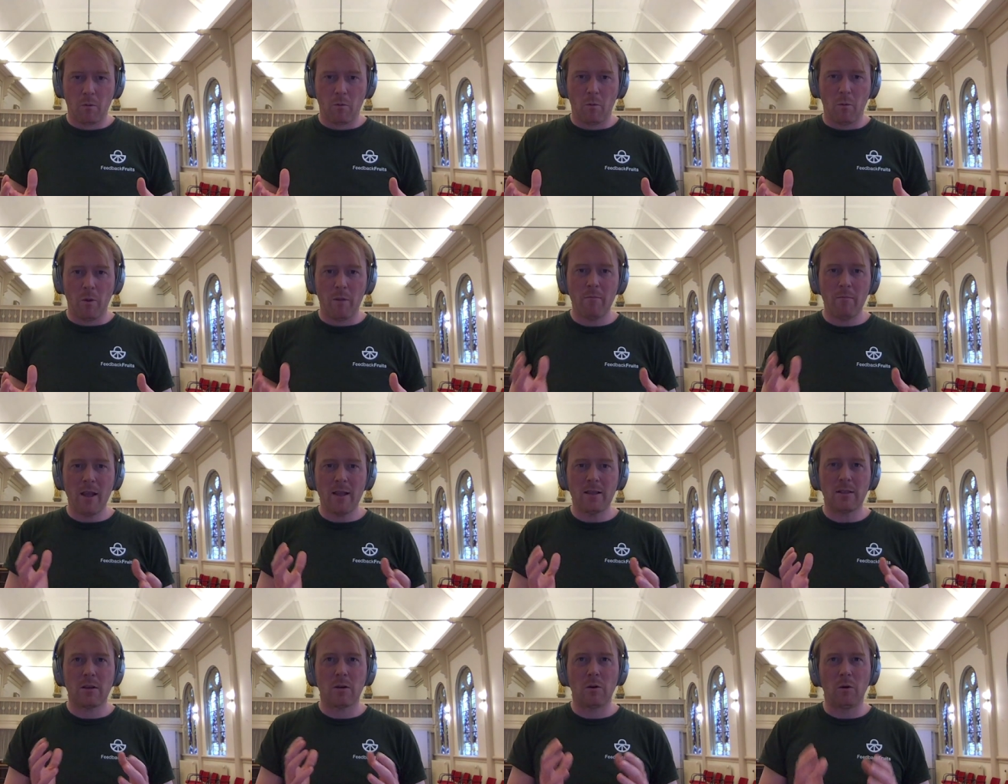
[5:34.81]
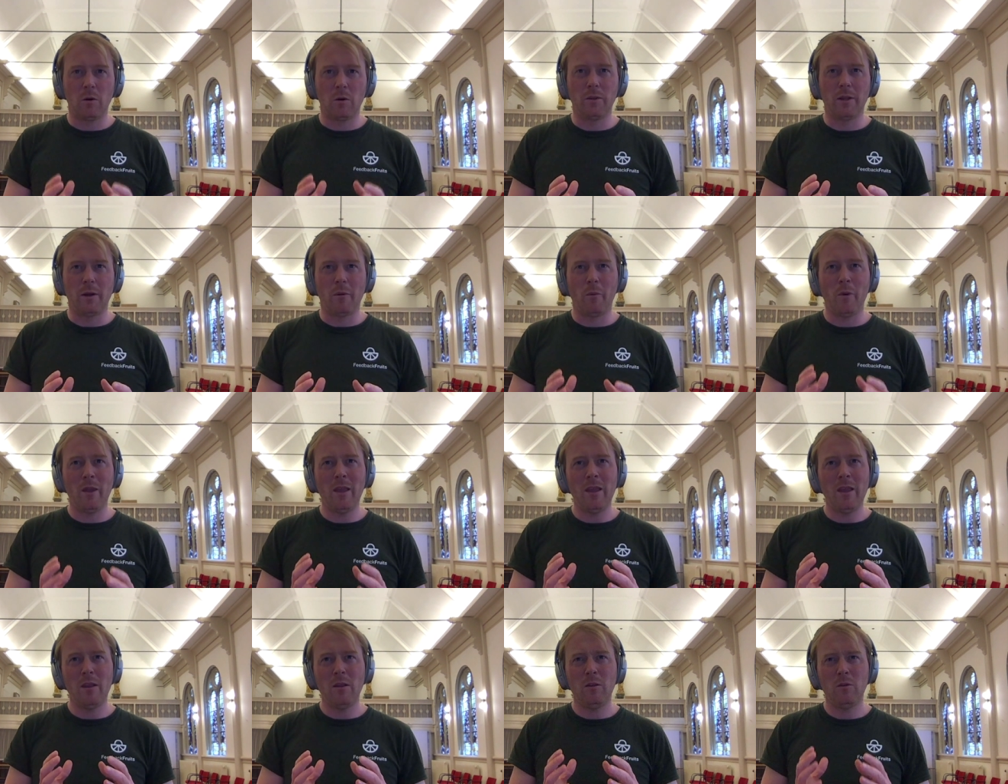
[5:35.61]
we made the call that
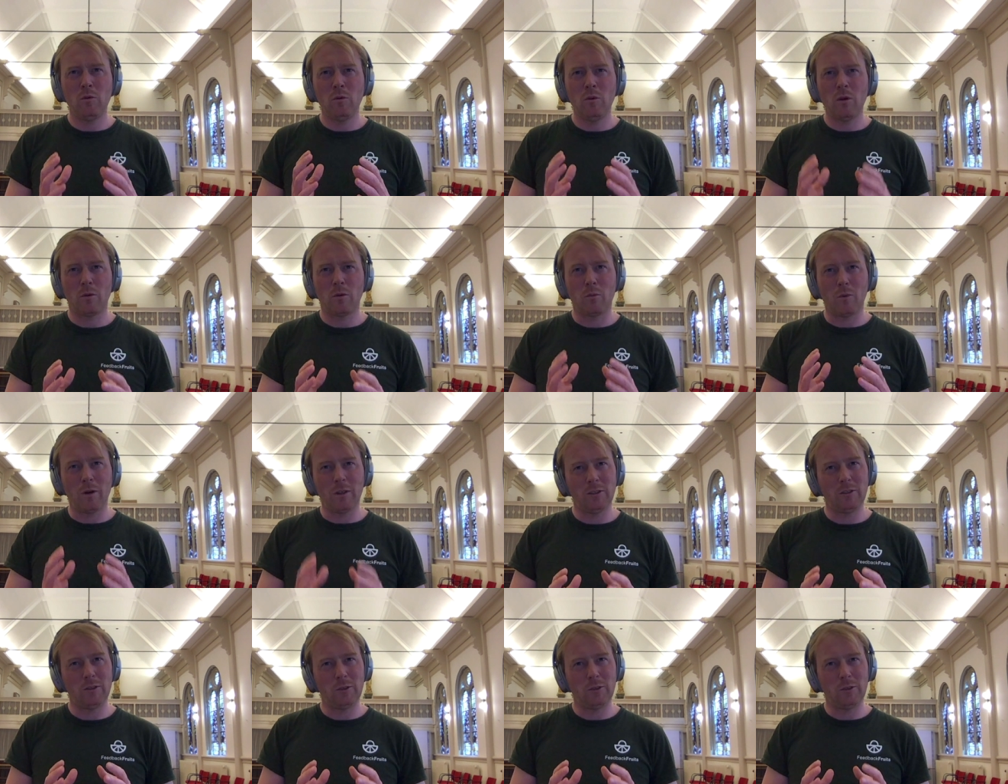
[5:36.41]
we do not want